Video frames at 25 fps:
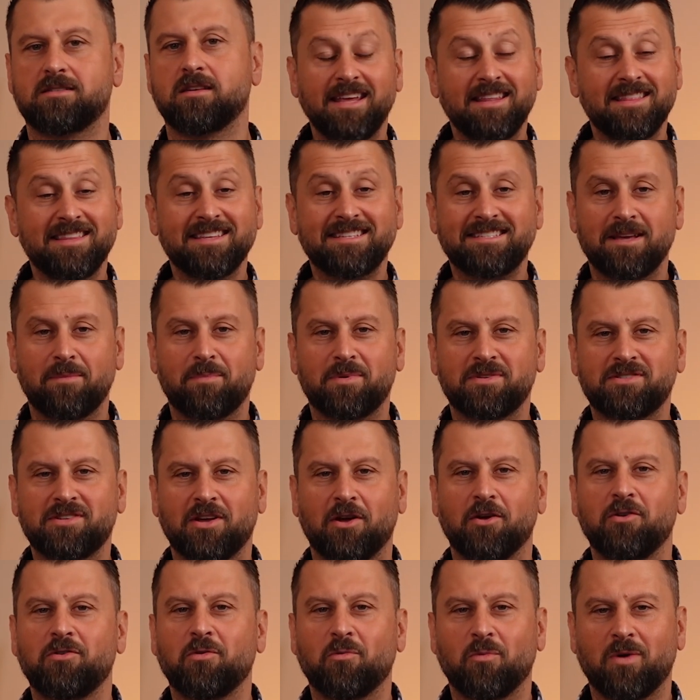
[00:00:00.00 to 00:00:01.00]
In this
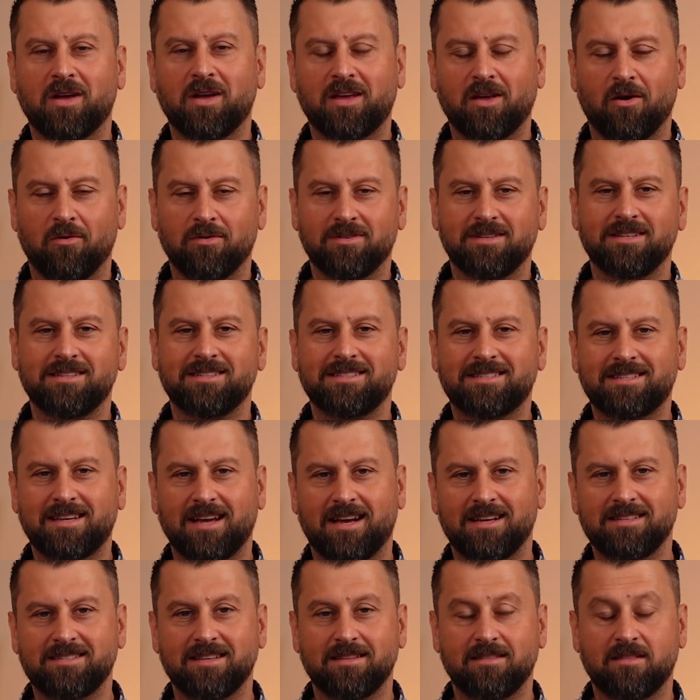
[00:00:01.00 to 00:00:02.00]
episode, we're going to
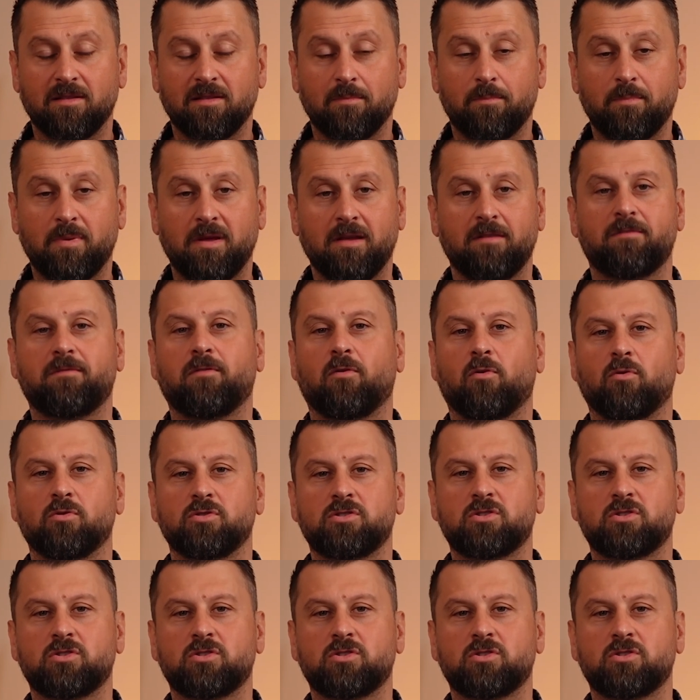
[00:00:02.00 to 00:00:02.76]
discuss the pitfalls